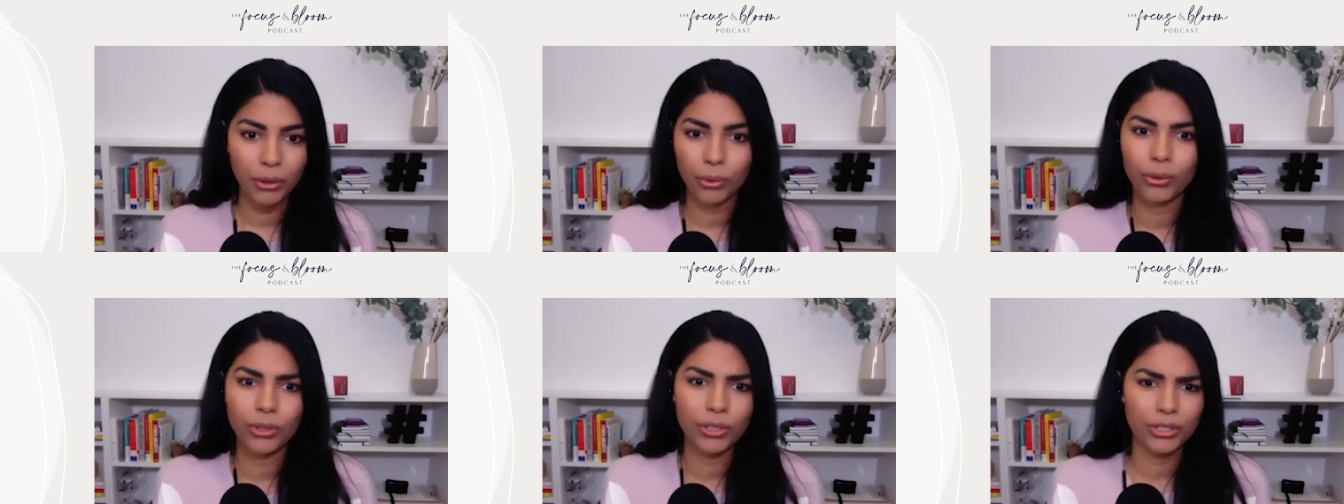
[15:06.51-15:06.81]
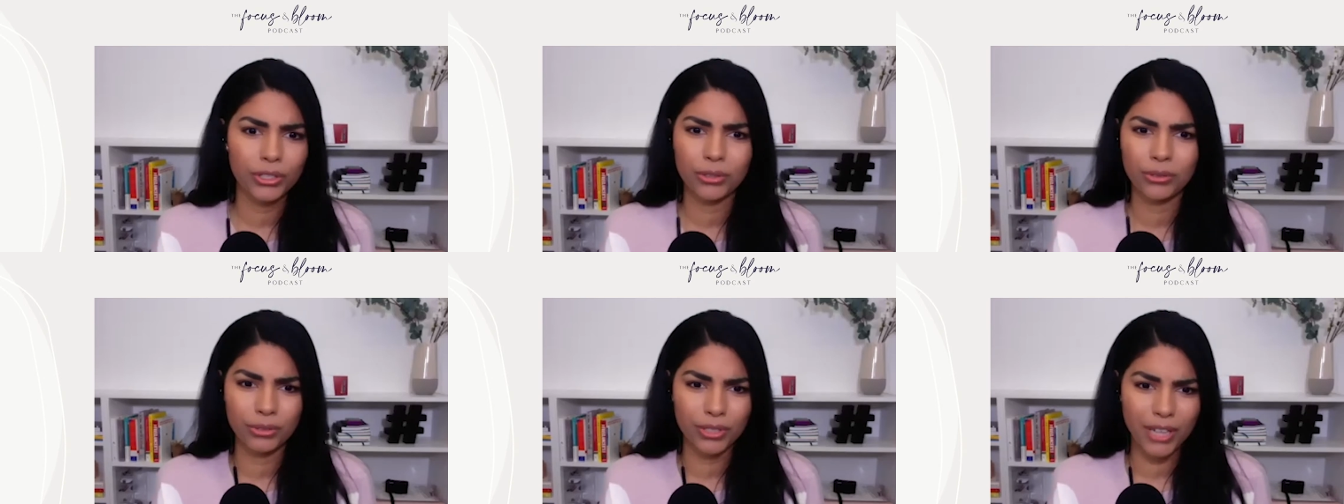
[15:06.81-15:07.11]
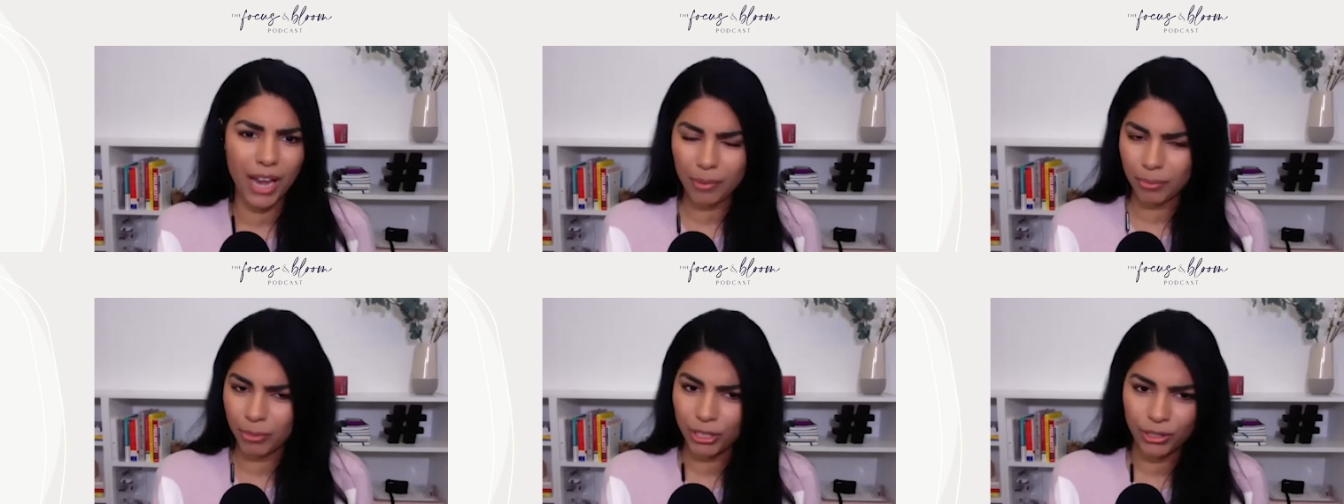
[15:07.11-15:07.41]
or too
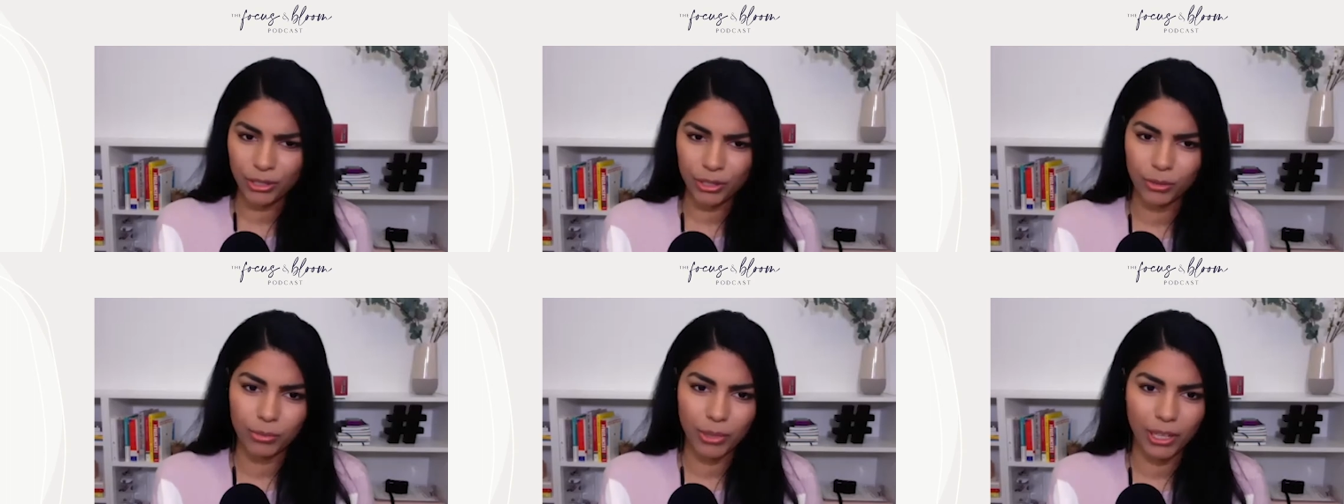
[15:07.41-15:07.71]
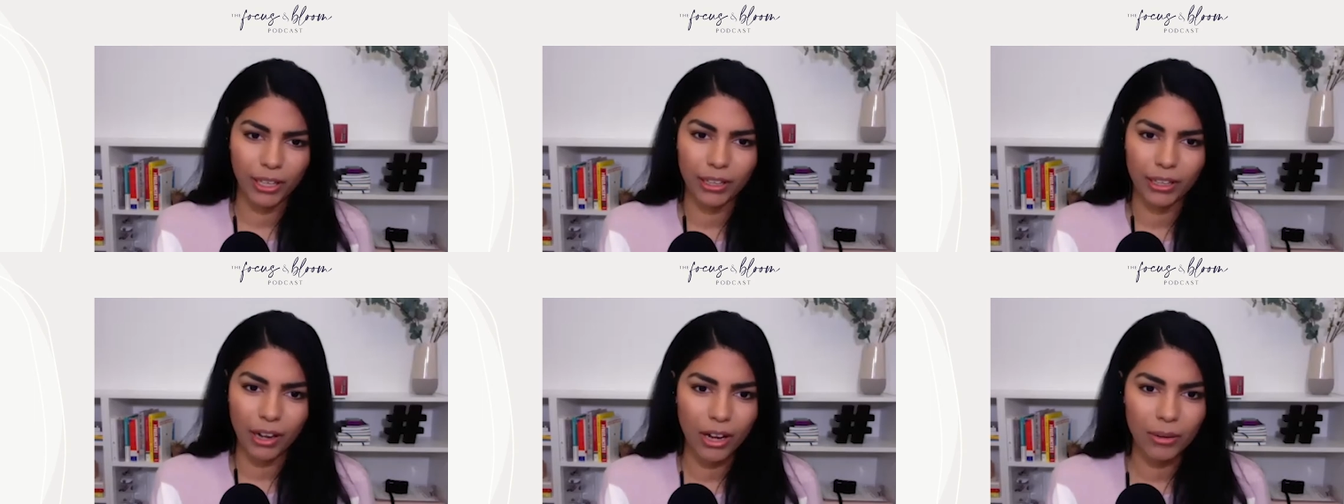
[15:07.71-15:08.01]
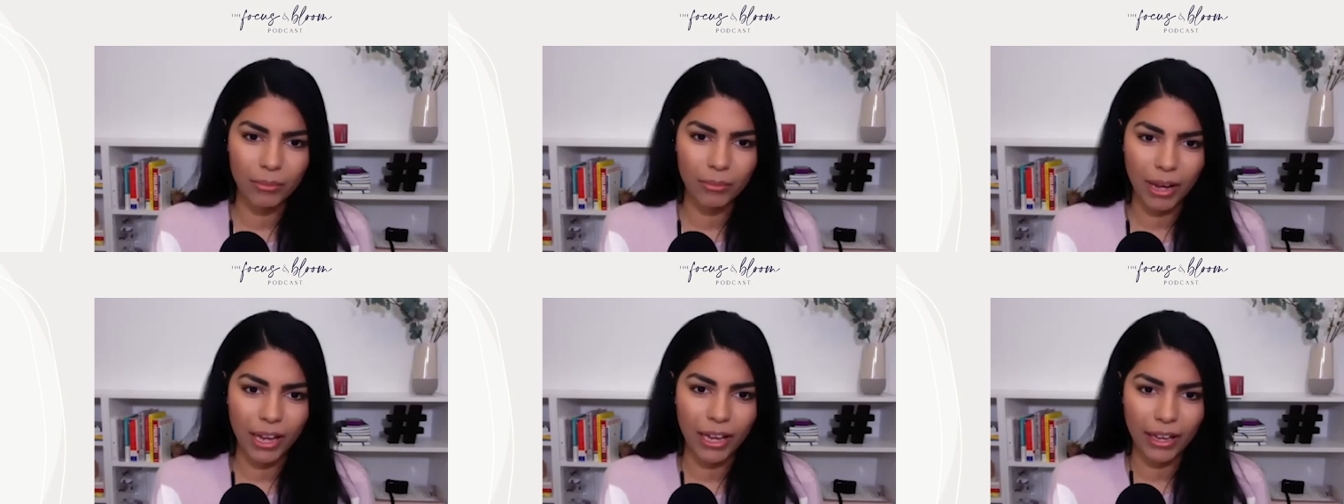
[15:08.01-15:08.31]
time consuming
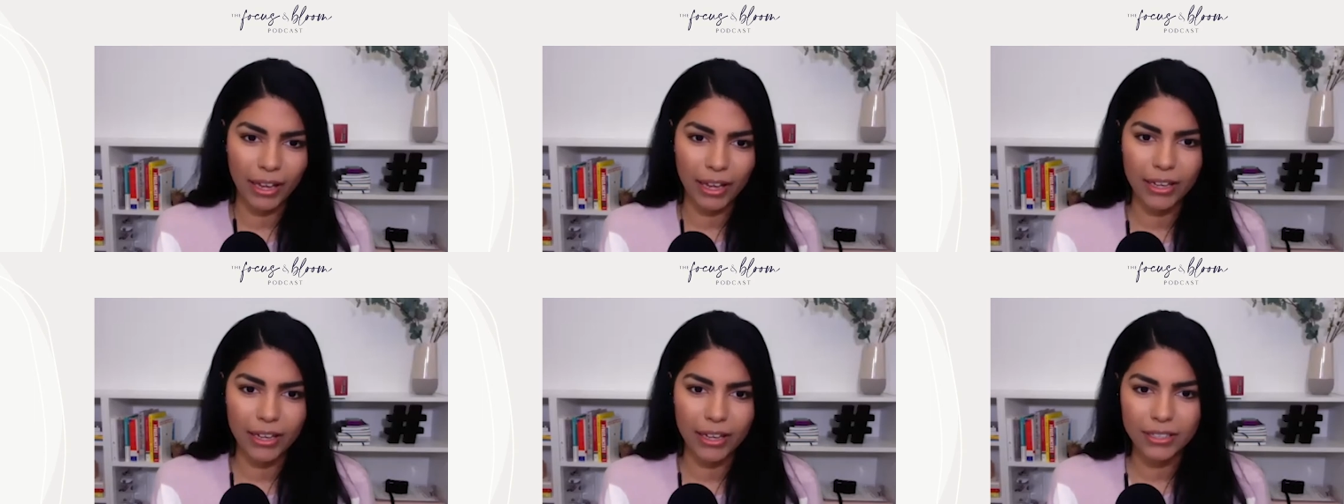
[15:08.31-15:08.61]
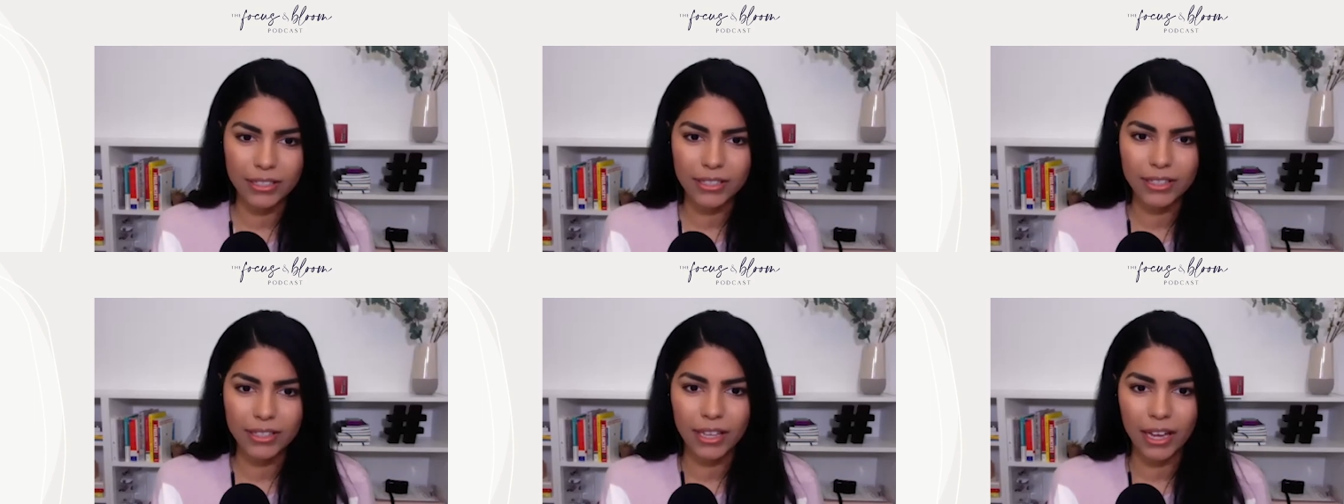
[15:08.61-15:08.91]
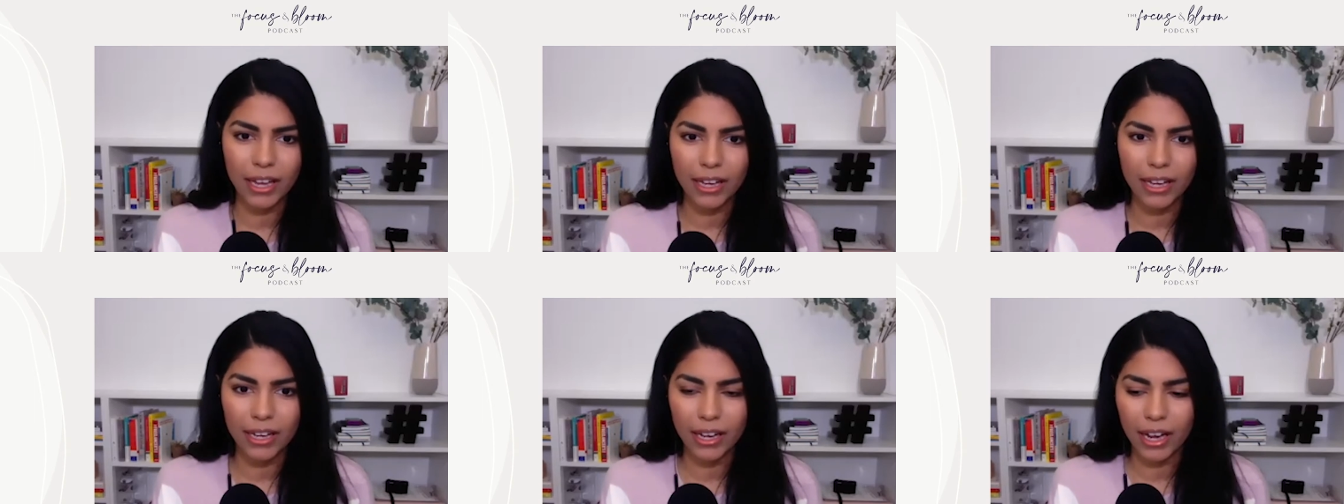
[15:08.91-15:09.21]
on my end,
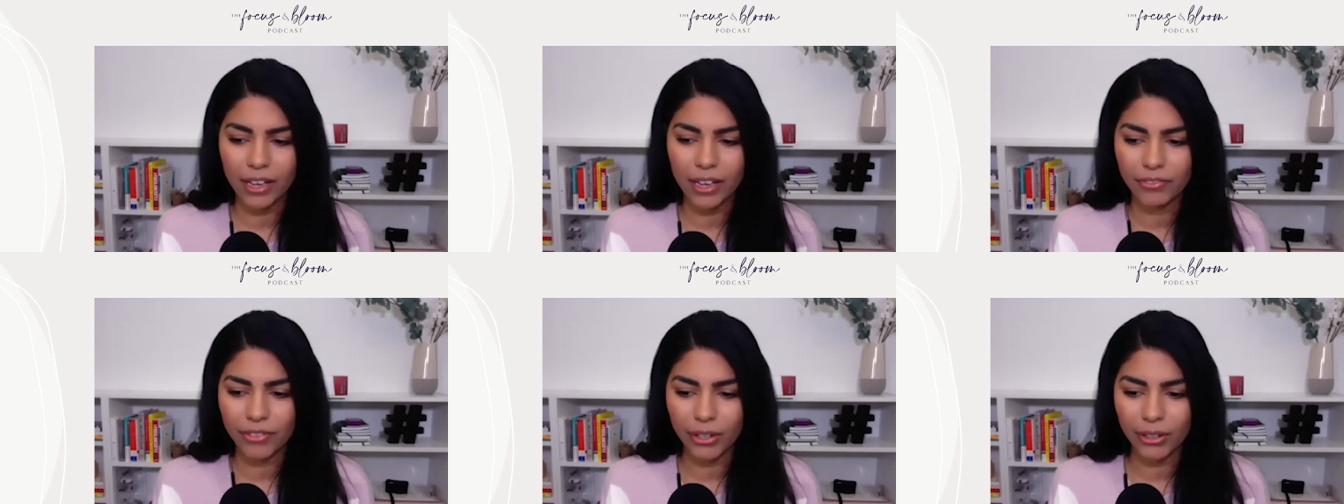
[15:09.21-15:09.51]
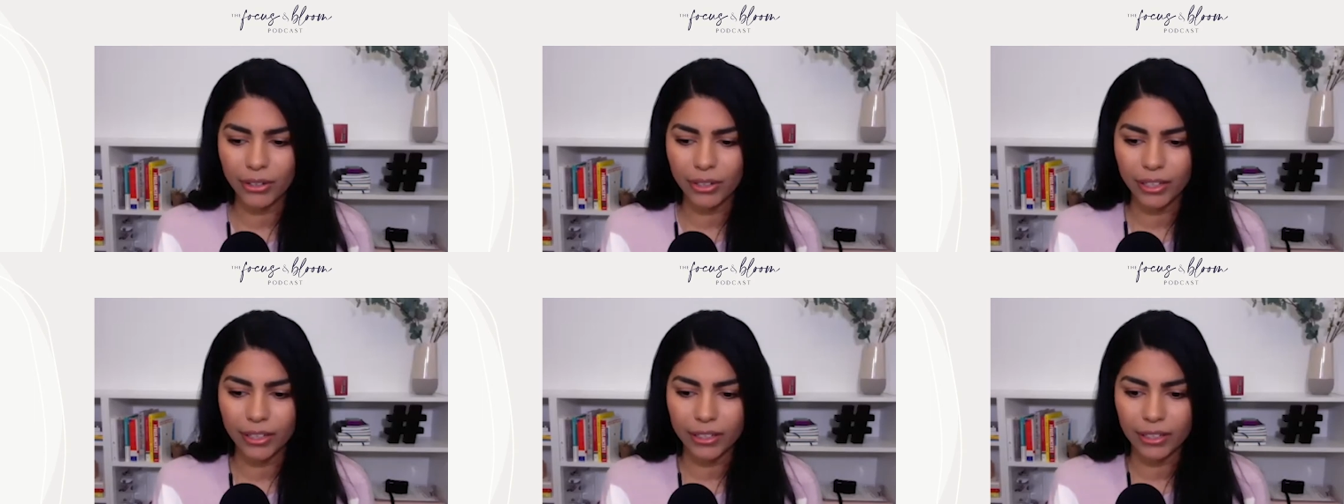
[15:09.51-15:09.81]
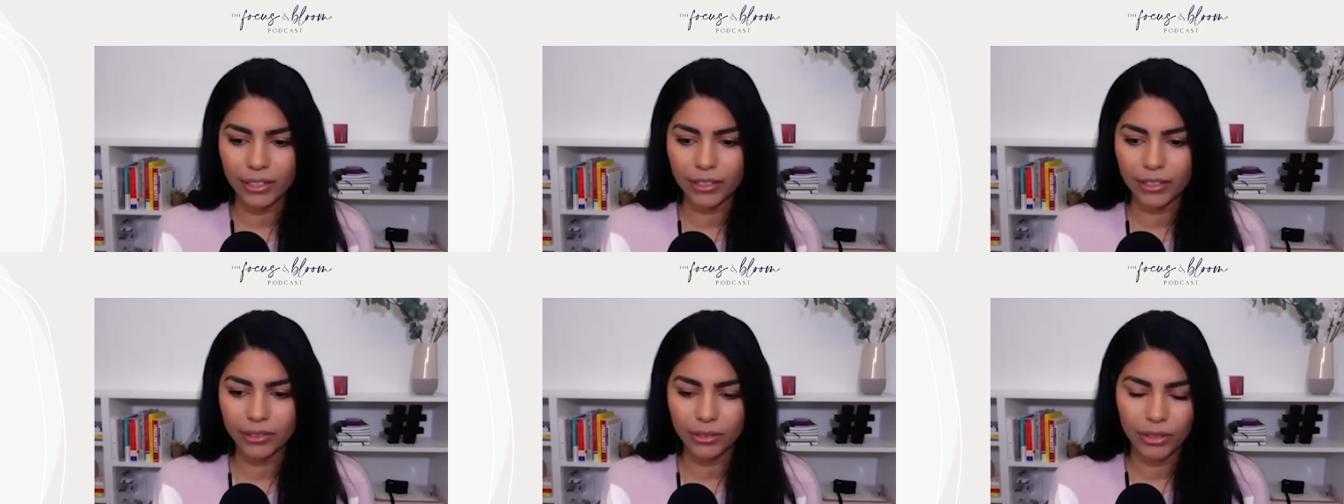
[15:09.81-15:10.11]
that I felt like,